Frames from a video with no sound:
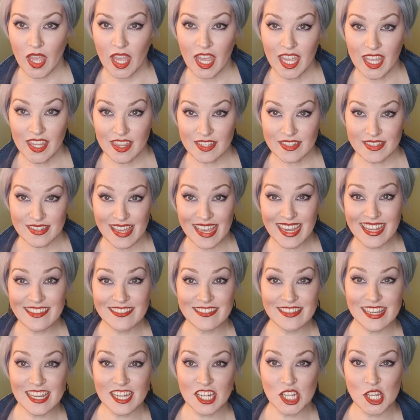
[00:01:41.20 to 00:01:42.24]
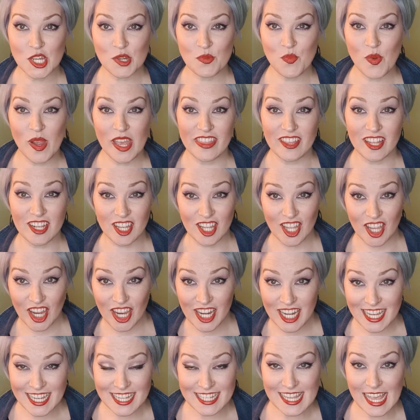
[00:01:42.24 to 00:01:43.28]
In the second section where the
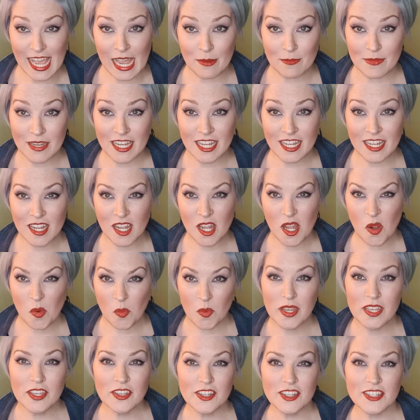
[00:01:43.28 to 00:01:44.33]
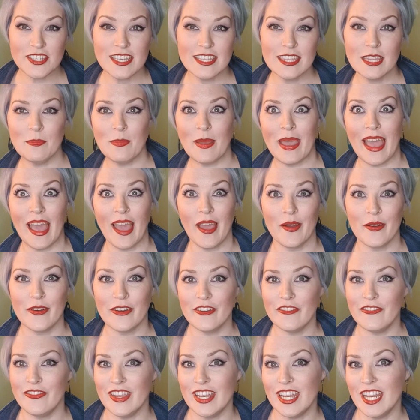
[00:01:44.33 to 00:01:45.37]
learning's happening, we're using the power
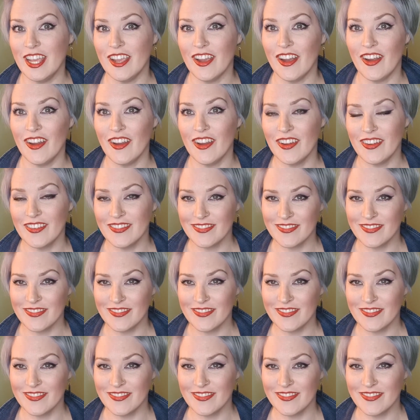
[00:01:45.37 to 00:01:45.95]
of video.